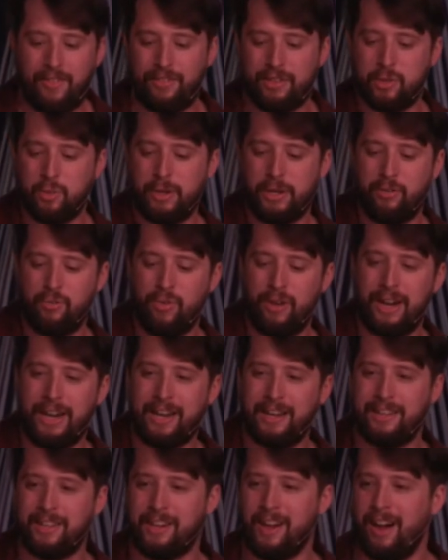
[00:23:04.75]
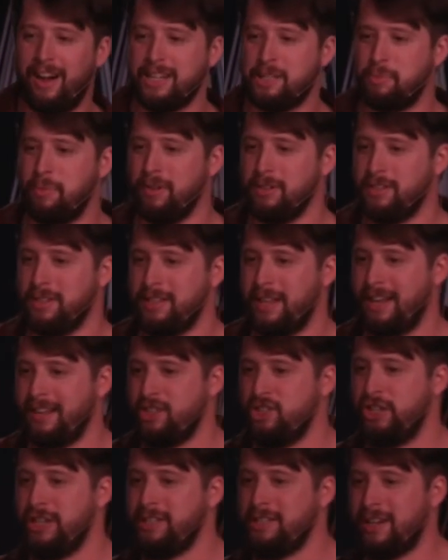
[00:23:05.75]
as we read the Gospels, is that
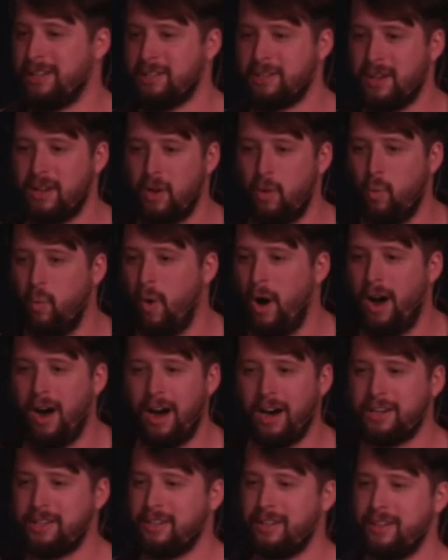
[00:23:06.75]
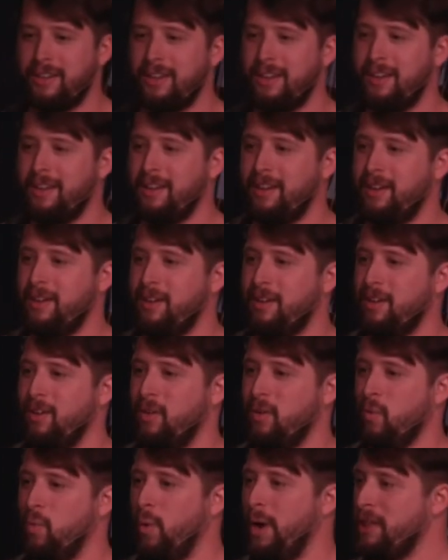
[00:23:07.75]
Jesus walked
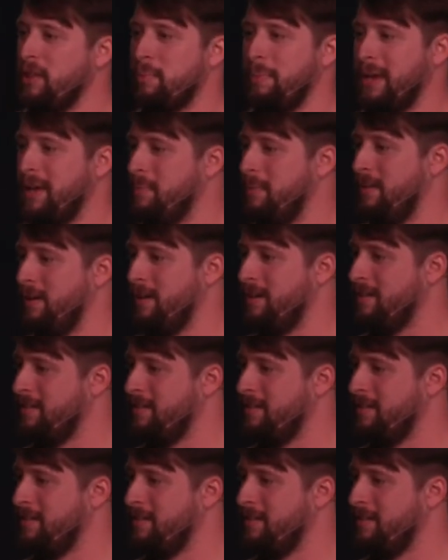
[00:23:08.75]
with people.